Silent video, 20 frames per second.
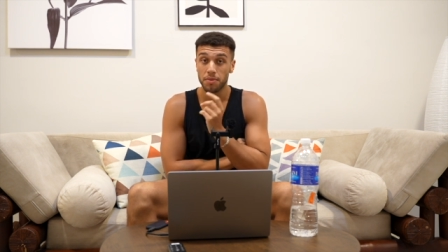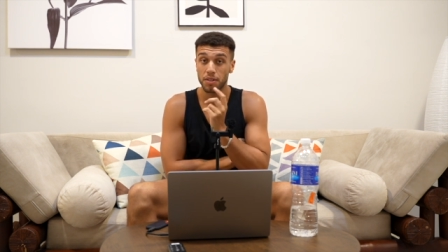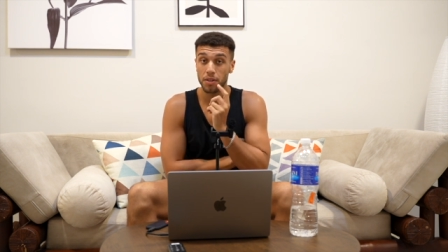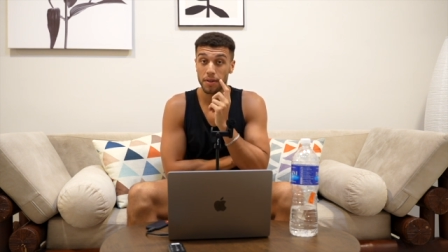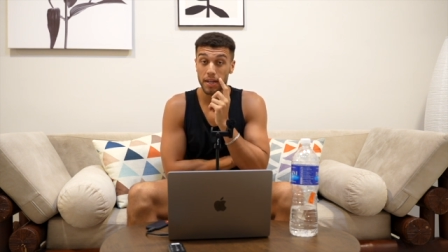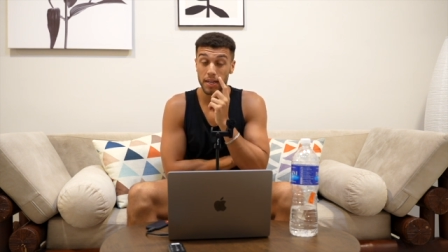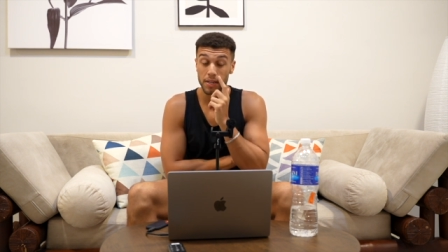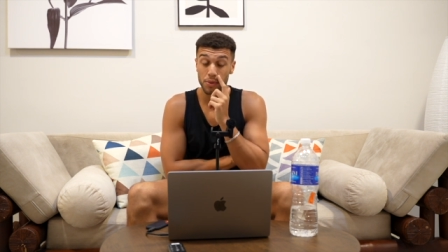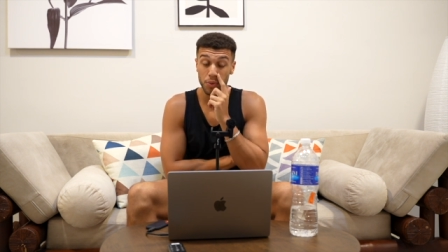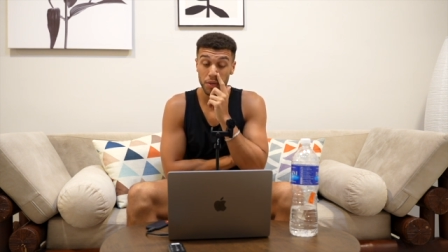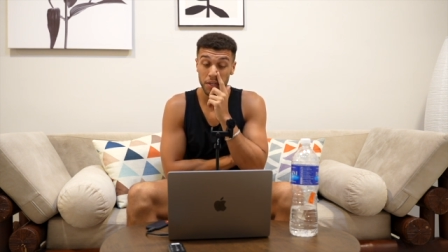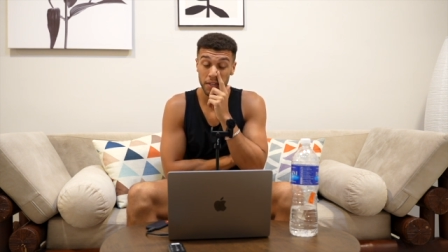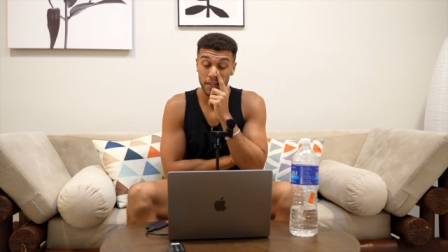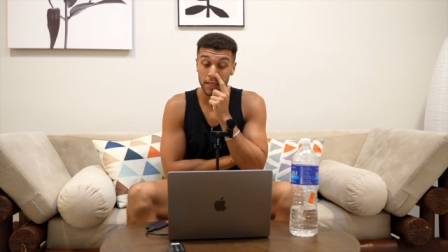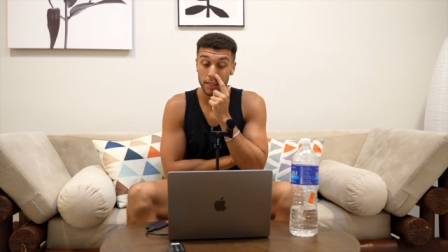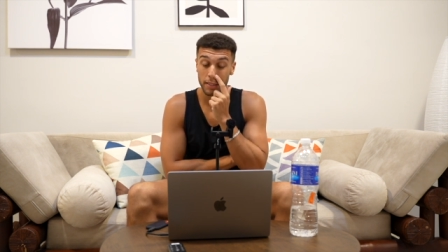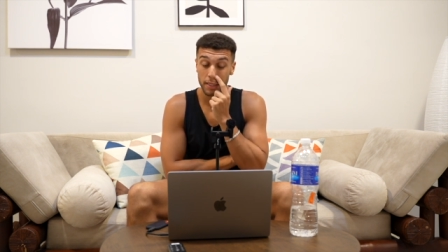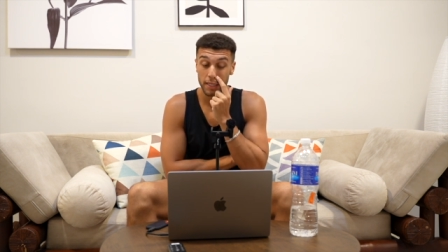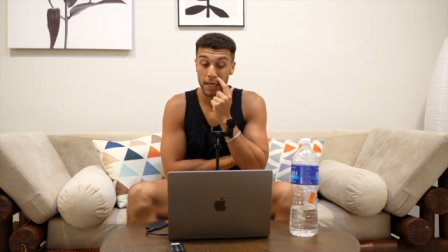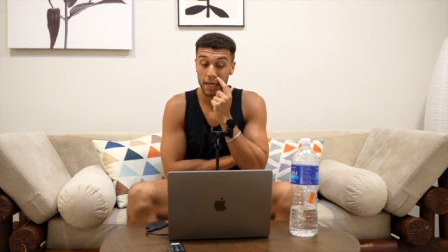So that's what you
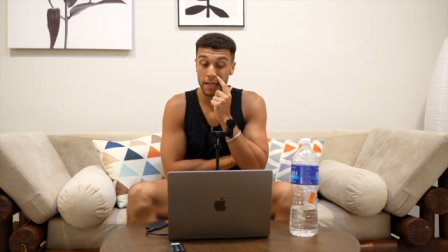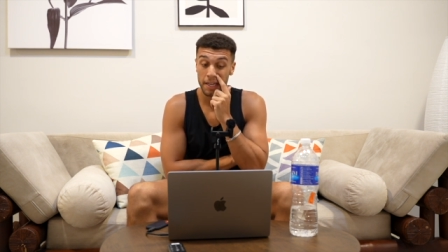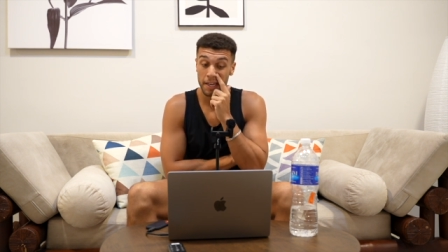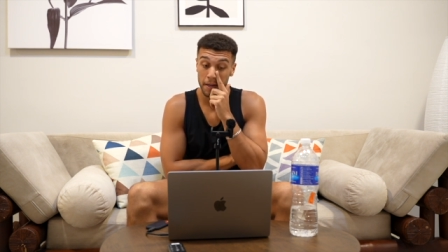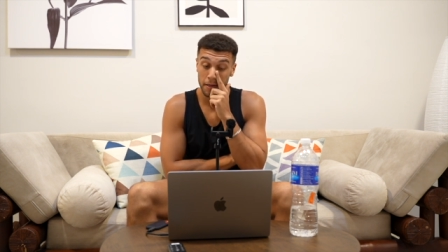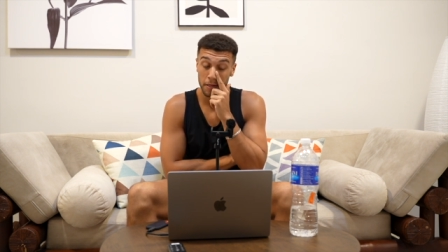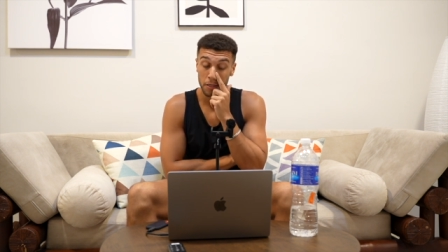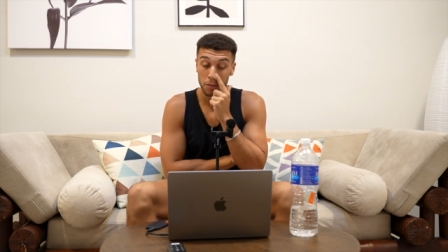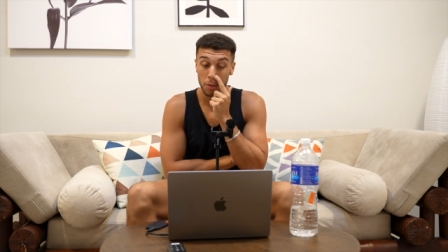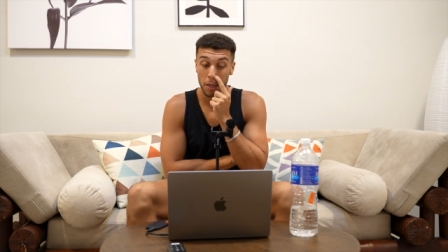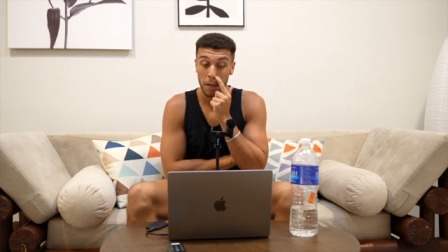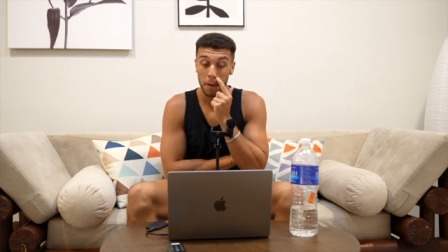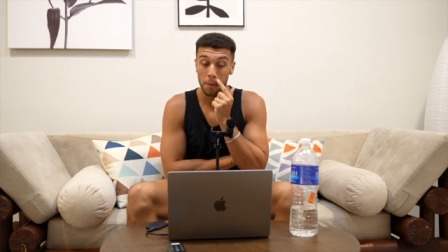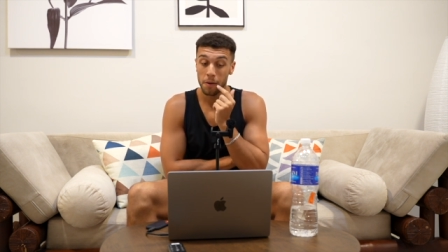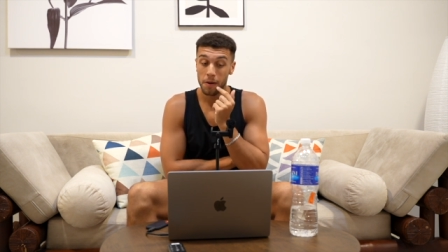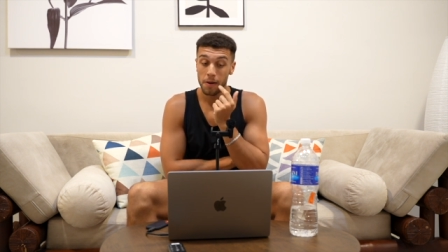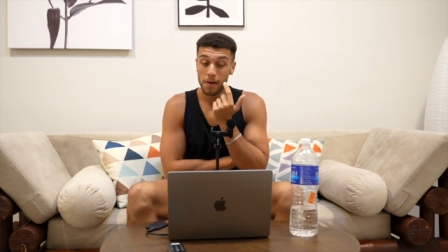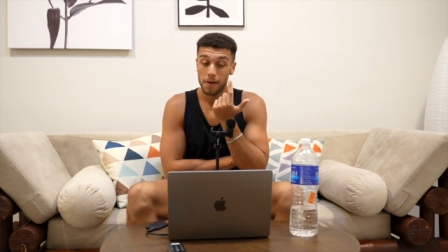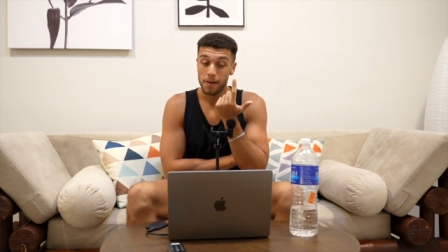need to get in your head as well.